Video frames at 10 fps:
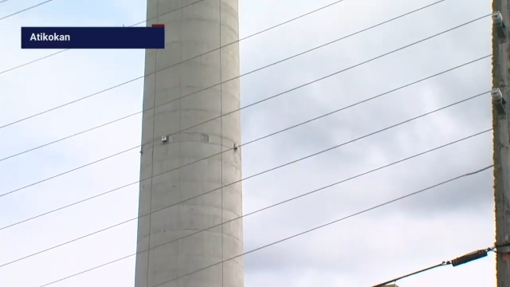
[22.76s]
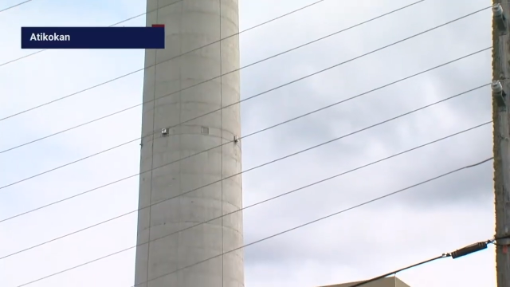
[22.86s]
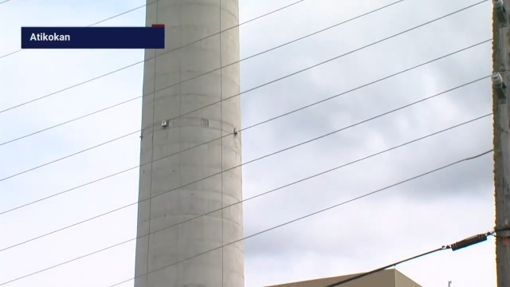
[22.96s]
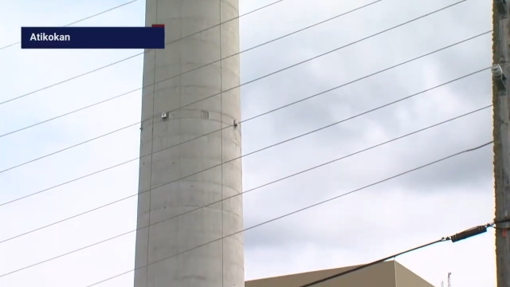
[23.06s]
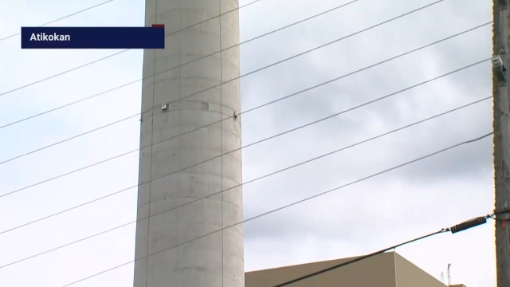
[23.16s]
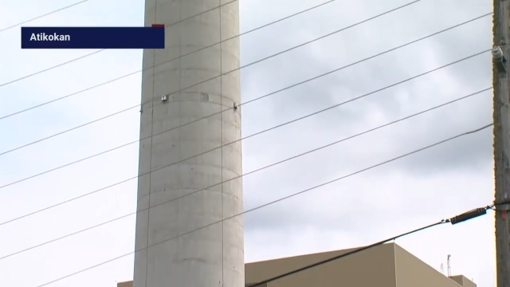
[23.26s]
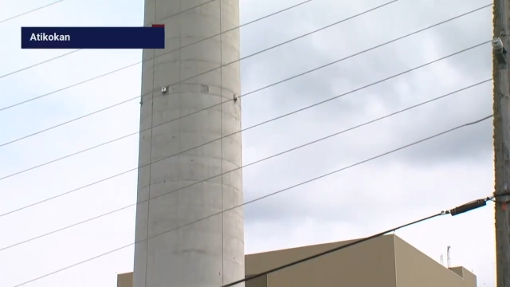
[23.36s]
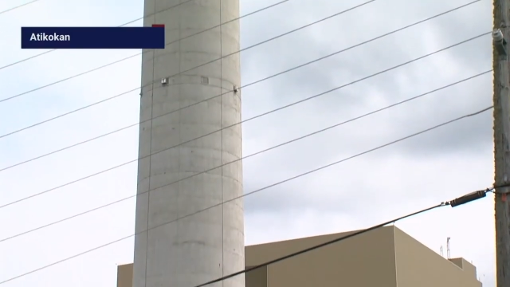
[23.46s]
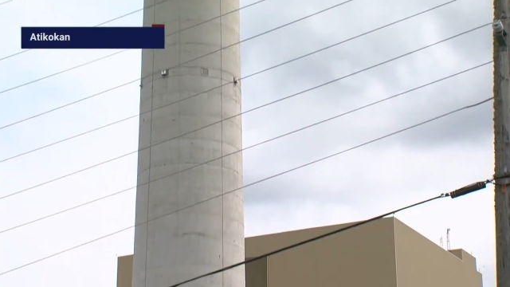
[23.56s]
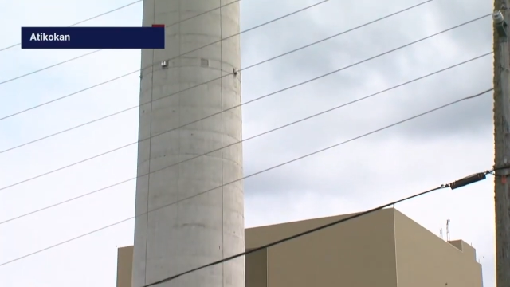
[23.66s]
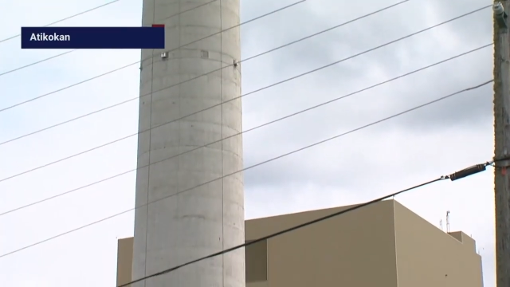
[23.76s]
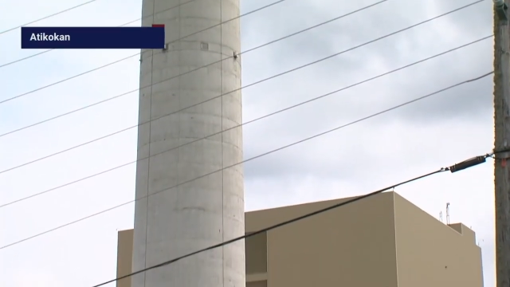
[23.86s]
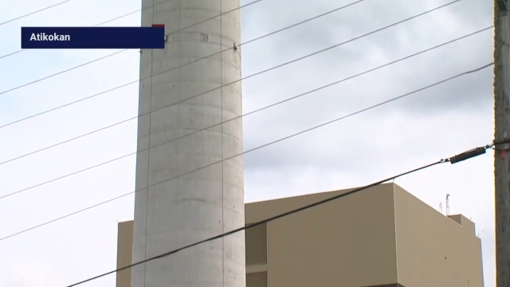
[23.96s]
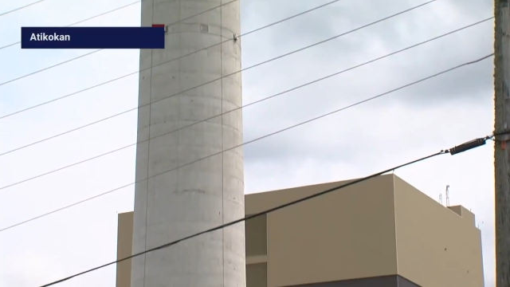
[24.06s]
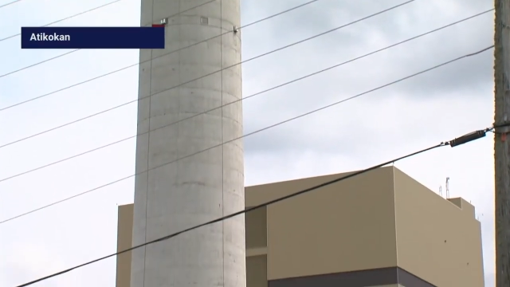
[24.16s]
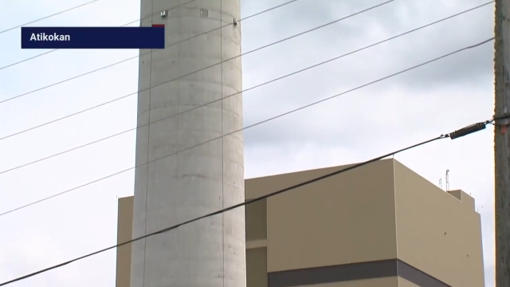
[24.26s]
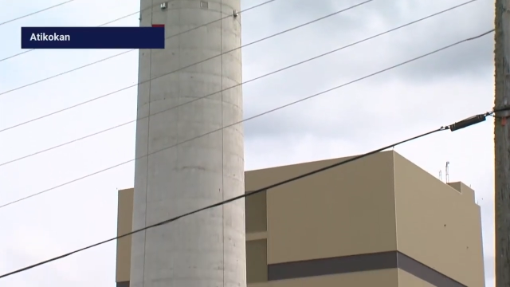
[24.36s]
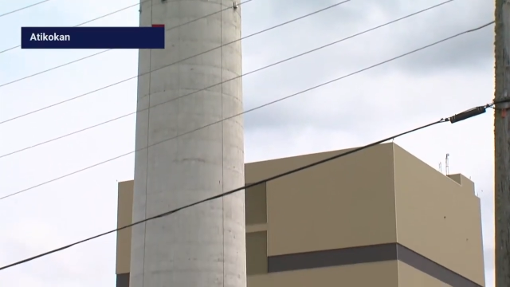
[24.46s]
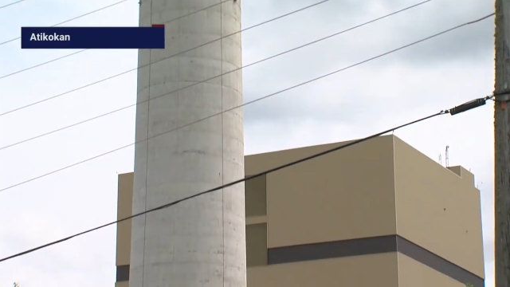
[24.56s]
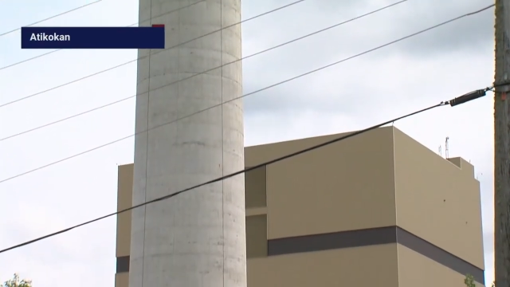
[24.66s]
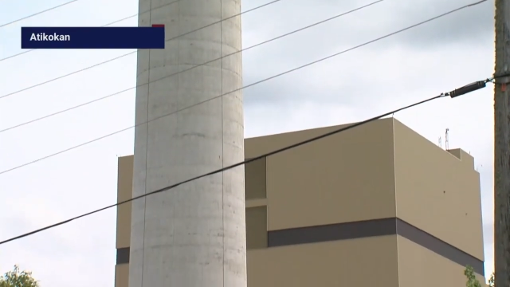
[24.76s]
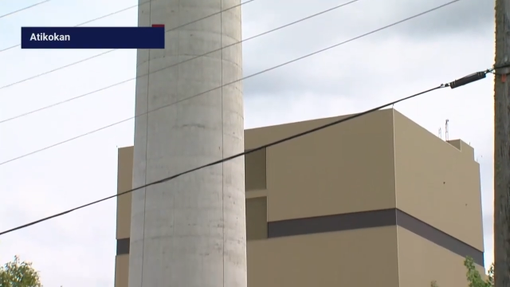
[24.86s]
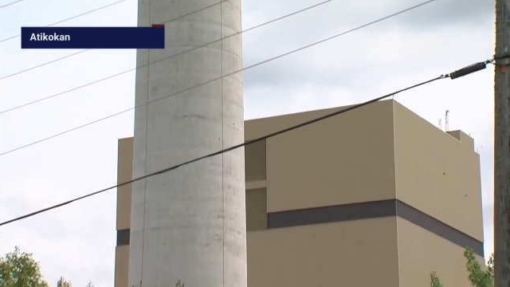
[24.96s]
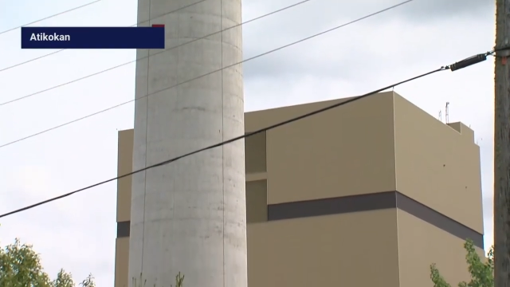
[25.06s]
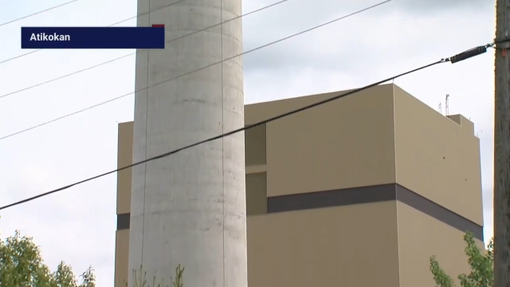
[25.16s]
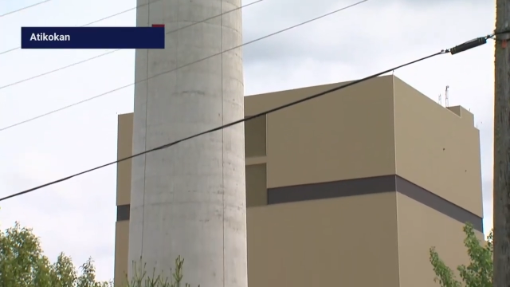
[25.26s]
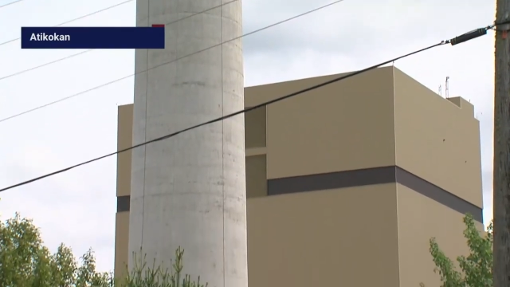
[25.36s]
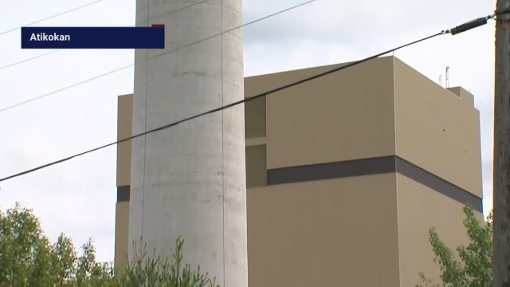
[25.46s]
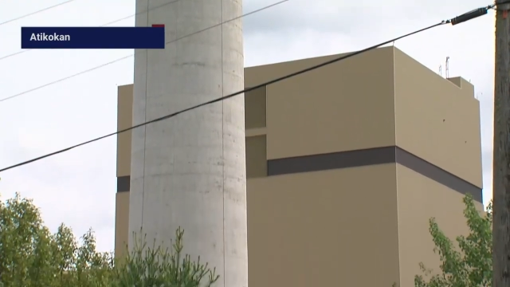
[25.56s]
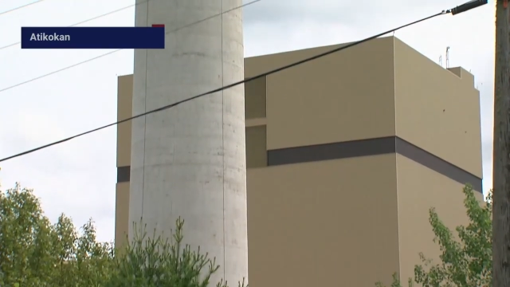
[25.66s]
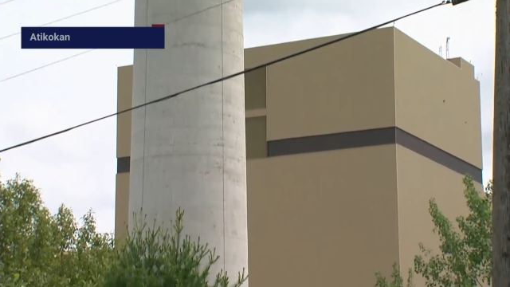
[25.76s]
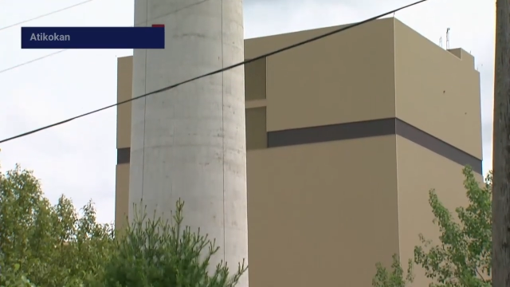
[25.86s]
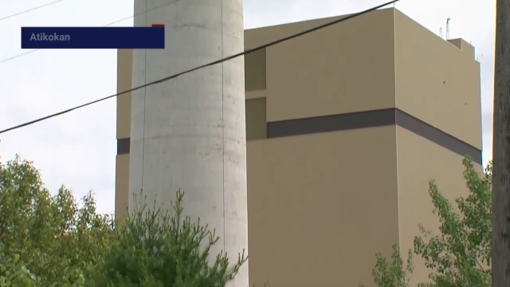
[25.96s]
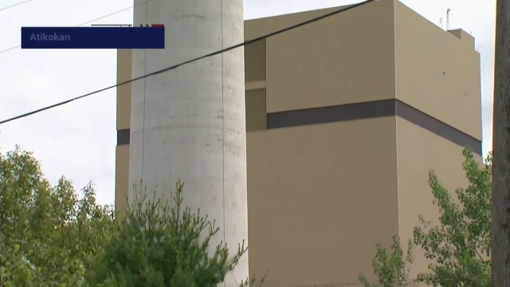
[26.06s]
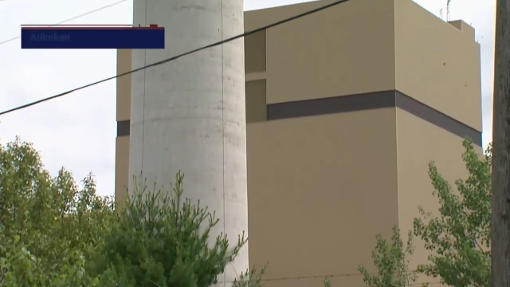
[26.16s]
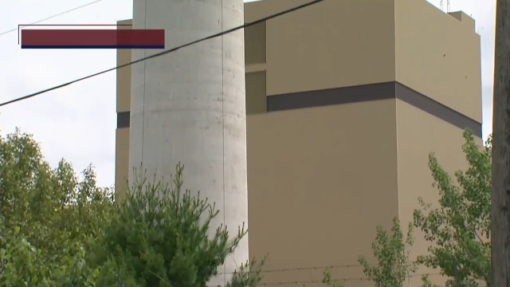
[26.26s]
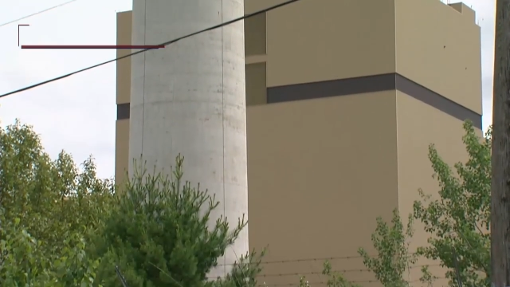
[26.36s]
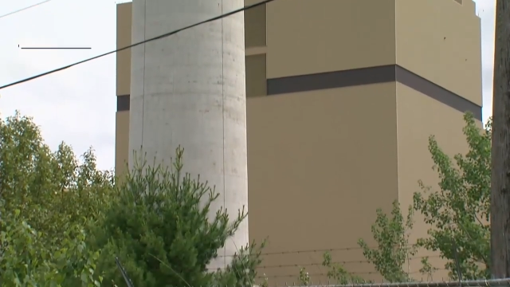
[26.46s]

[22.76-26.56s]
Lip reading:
(no speaker visible)